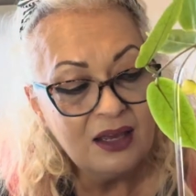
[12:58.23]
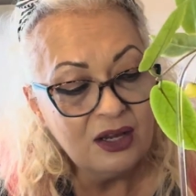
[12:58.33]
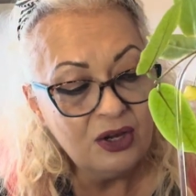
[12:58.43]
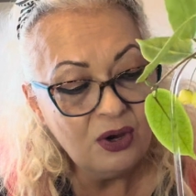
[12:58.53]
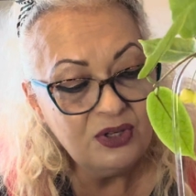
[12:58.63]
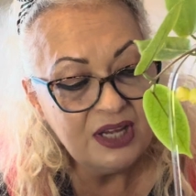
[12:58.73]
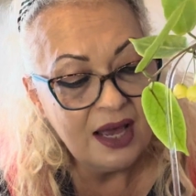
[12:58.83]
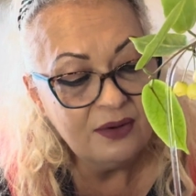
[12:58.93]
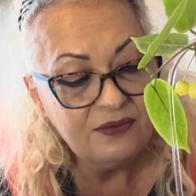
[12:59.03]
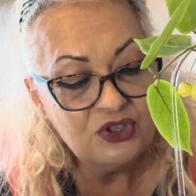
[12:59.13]
can go
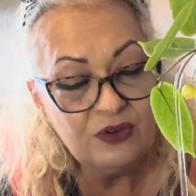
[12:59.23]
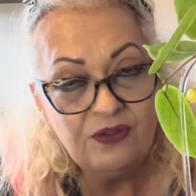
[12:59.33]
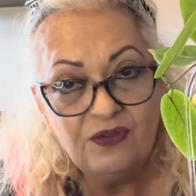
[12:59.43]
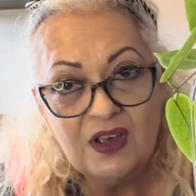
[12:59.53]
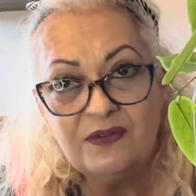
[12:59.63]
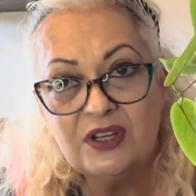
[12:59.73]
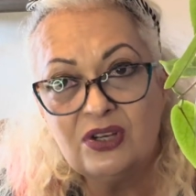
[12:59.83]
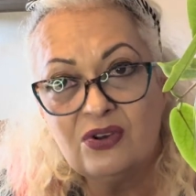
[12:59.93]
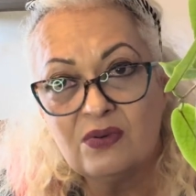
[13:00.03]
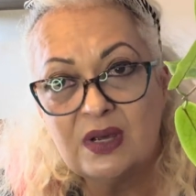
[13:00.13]
down to 50
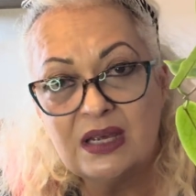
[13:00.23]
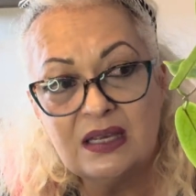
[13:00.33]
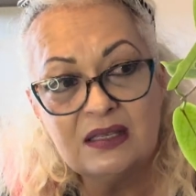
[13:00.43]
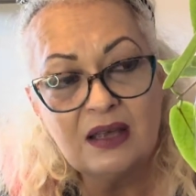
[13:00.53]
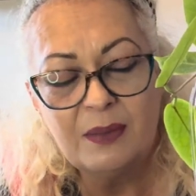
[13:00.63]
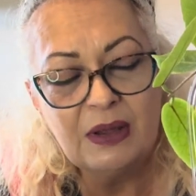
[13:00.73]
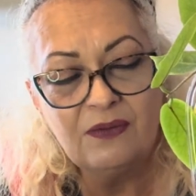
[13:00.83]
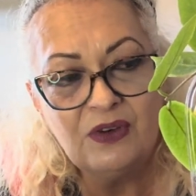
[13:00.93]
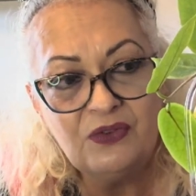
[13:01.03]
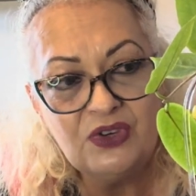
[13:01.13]
degrees,
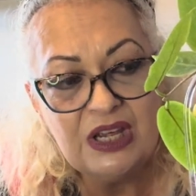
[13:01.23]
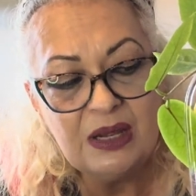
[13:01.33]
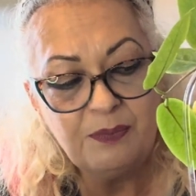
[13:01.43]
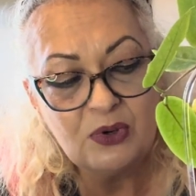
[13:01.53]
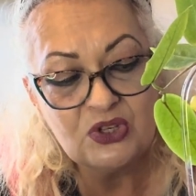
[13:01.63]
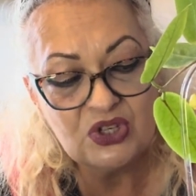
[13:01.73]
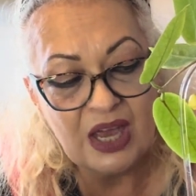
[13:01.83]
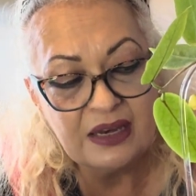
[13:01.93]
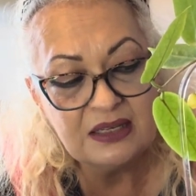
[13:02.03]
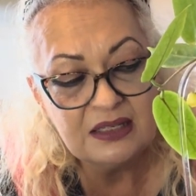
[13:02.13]
50%,
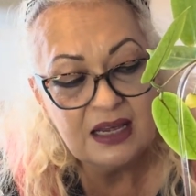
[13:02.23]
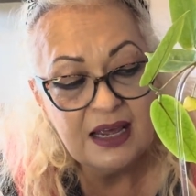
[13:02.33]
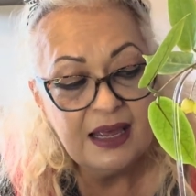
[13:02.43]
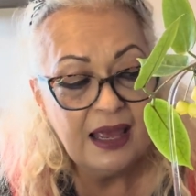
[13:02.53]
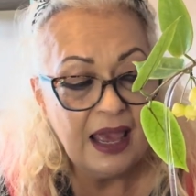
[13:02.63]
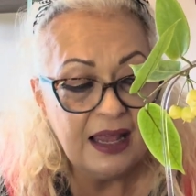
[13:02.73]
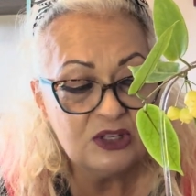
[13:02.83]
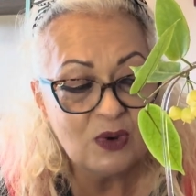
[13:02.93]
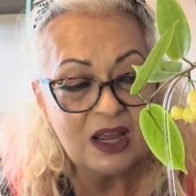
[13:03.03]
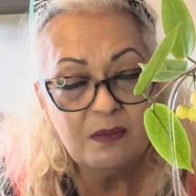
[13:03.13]
and
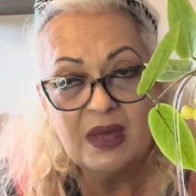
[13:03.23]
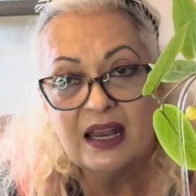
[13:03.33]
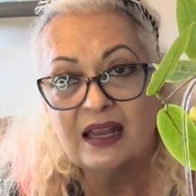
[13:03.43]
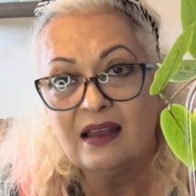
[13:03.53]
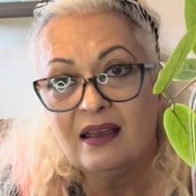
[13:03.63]
it's recommended